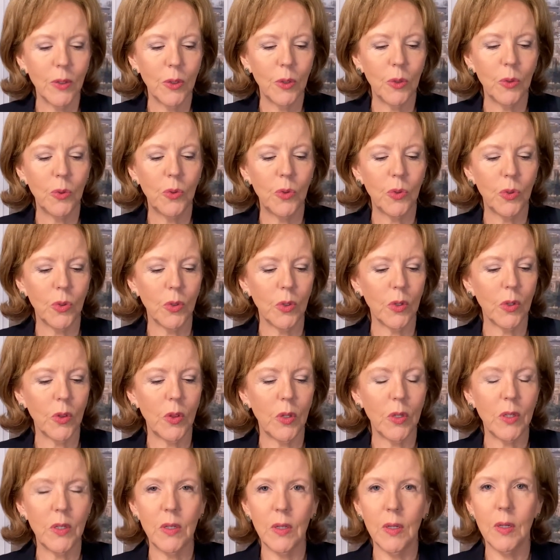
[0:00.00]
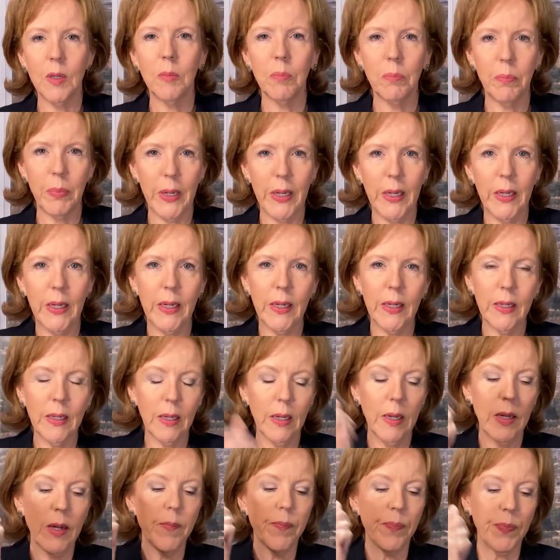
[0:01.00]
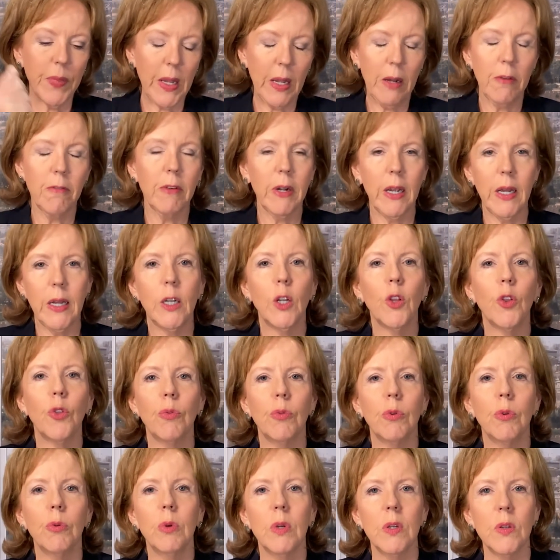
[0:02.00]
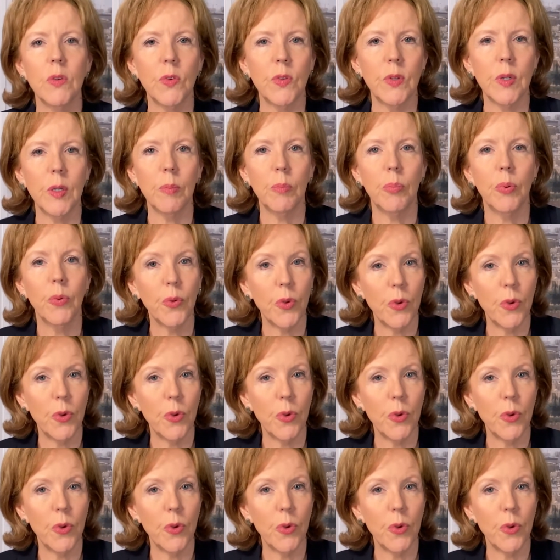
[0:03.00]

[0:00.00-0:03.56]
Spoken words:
who took the tent peg and ran it through his temple.